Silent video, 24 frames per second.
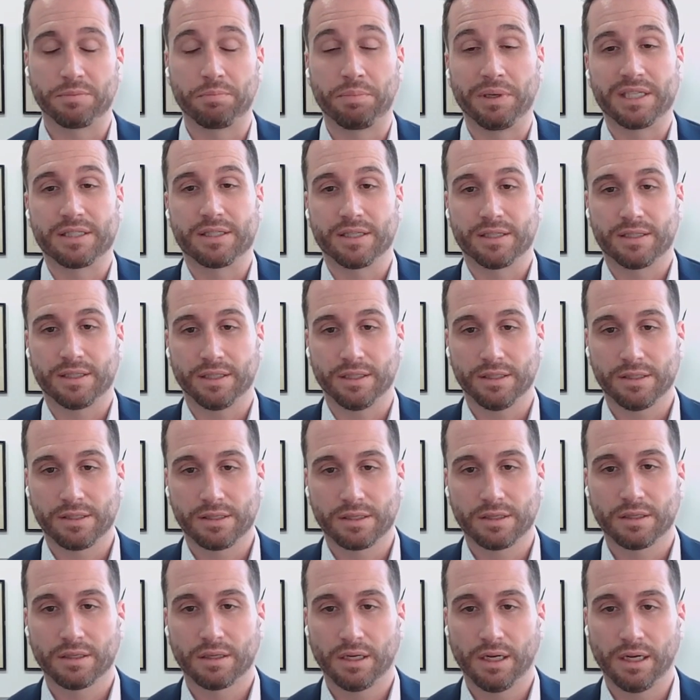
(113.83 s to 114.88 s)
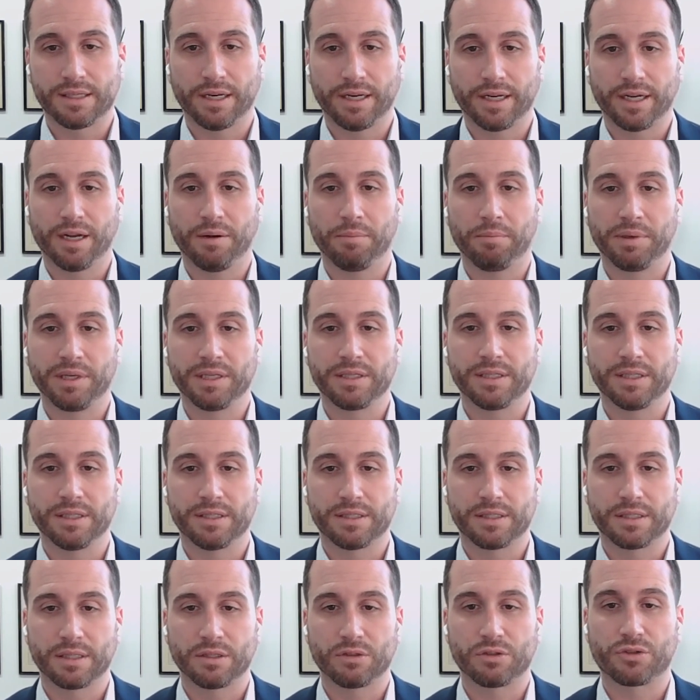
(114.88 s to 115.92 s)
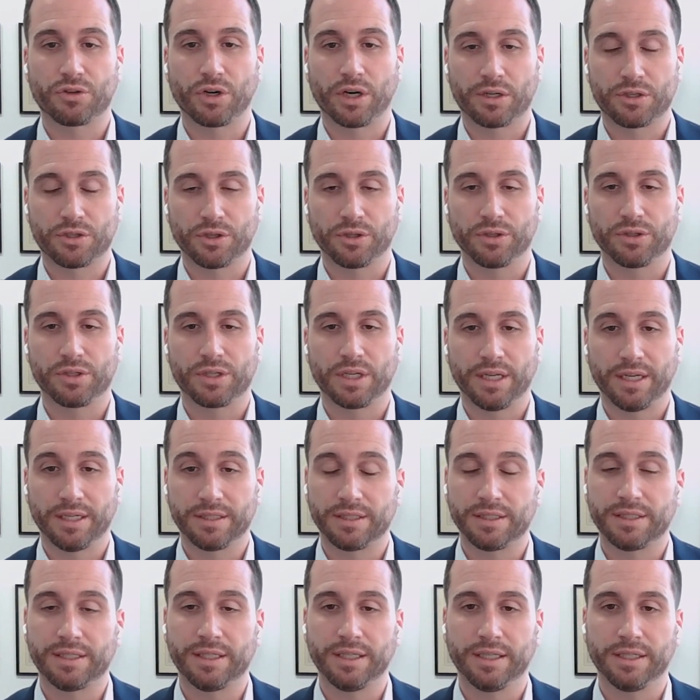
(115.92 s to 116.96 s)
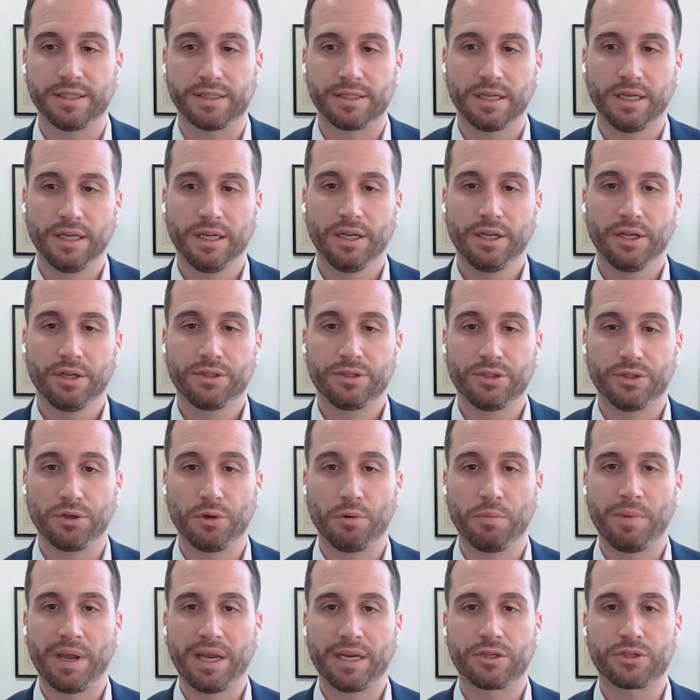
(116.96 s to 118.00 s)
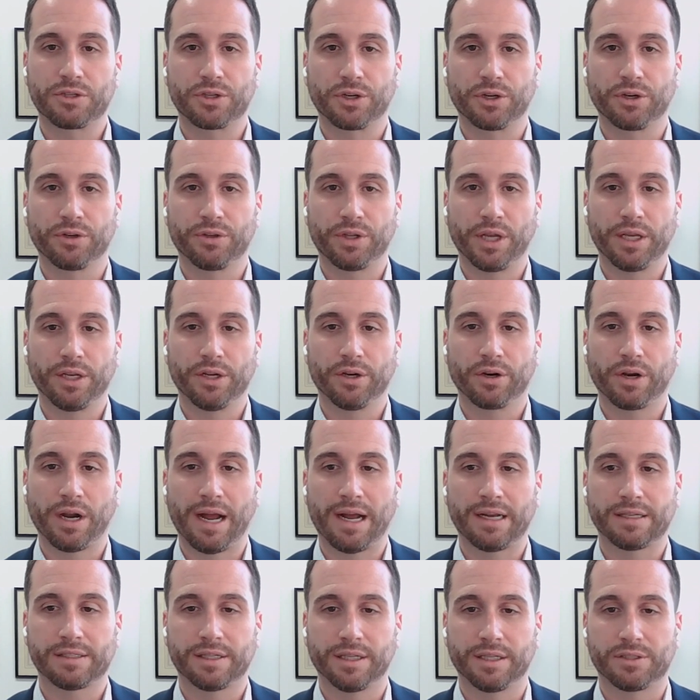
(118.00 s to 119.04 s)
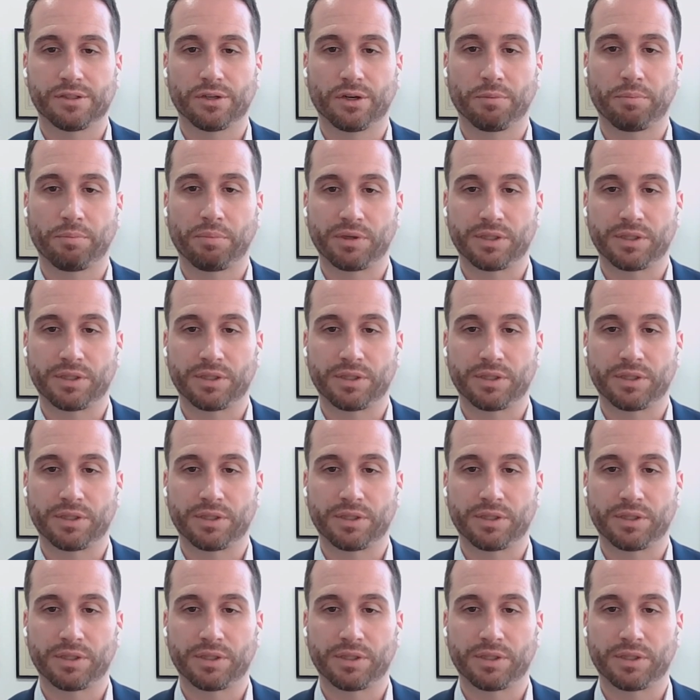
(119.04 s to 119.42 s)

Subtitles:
businesses, setting up business structures and entities to make sure that your assets are